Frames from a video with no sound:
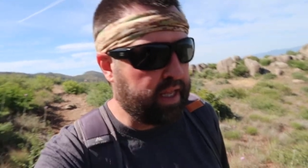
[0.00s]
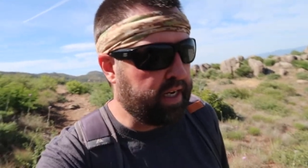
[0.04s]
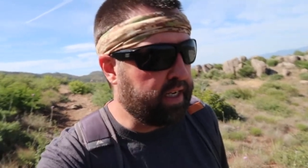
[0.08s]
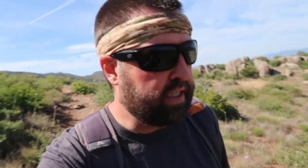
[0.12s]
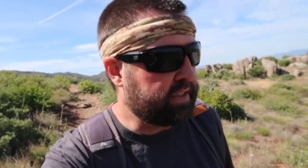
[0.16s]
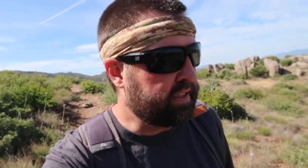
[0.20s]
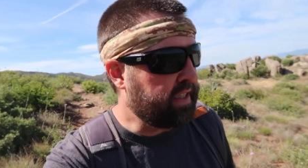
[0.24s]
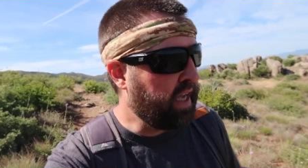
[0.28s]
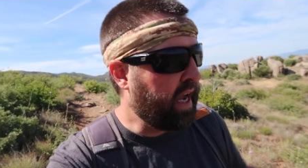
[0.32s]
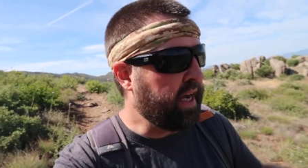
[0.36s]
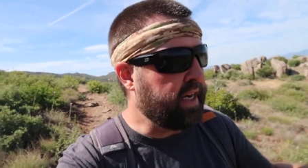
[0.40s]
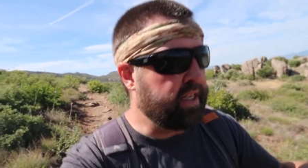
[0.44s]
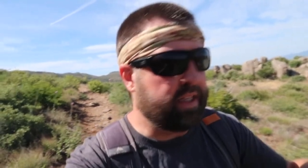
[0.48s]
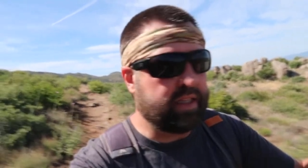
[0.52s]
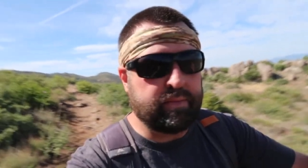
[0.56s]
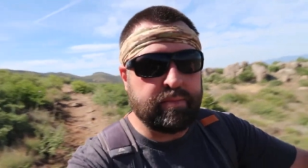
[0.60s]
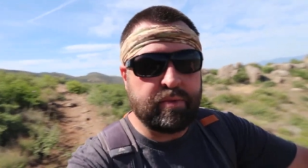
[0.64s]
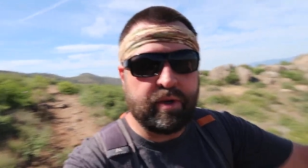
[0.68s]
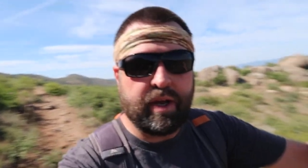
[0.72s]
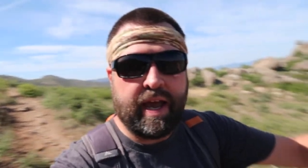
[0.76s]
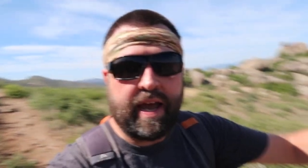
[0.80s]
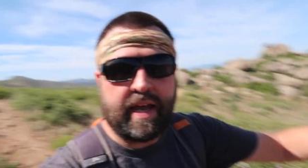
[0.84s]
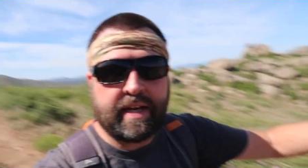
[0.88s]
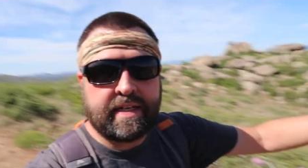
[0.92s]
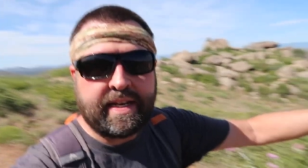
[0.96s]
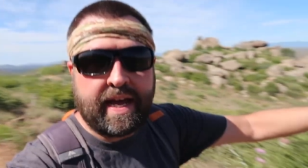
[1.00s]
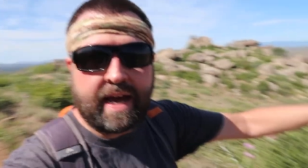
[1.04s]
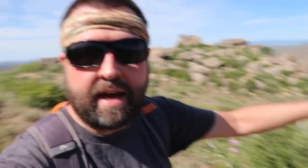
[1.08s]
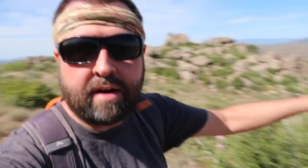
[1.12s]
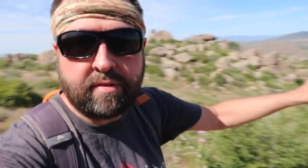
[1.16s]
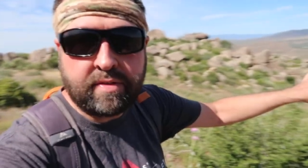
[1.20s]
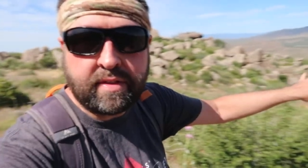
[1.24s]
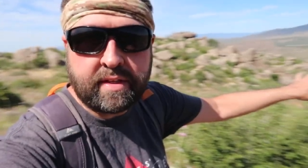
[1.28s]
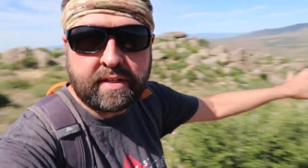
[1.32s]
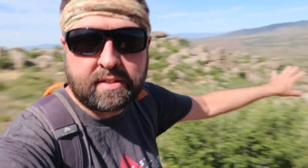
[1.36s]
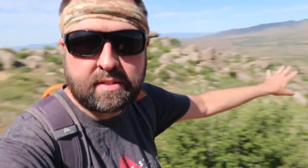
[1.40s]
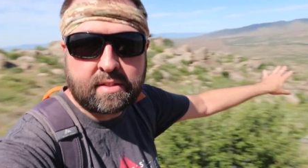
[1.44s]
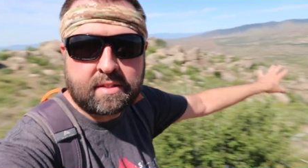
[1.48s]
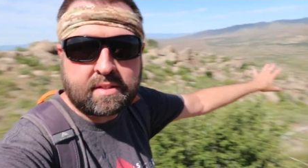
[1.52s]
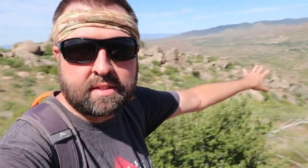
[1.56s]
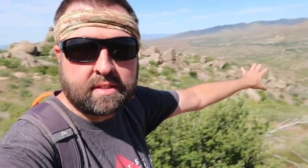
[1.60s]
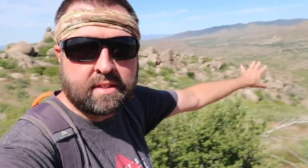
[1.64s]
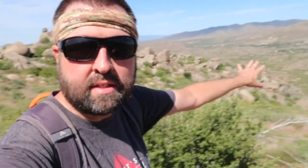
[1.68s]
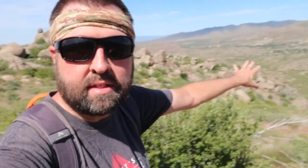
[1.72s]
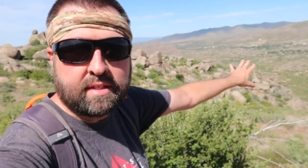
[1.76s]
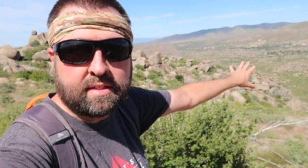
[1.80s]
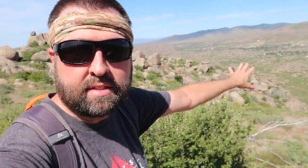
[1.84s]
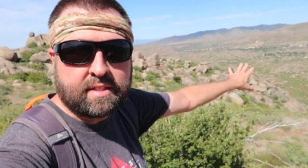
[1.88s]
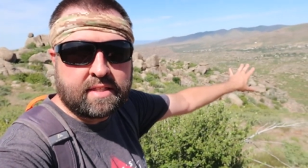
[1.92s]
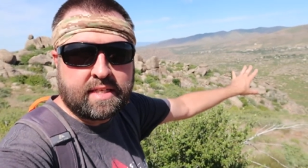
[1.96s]
they decided to head down
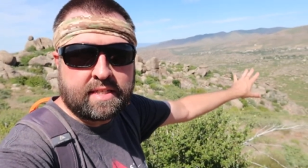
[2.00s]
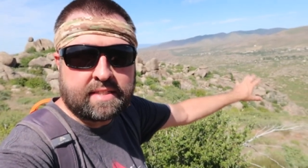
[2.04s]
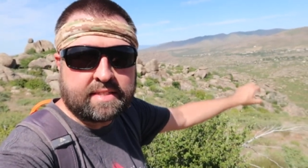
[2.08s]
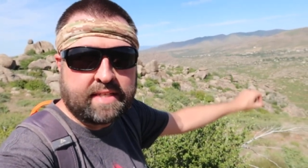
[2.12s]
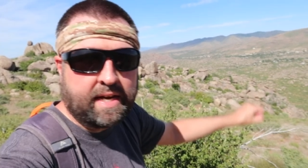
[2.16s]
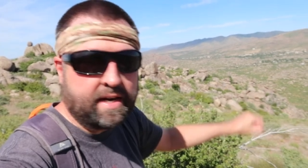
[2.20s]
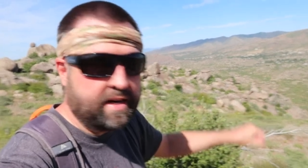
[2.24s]
to this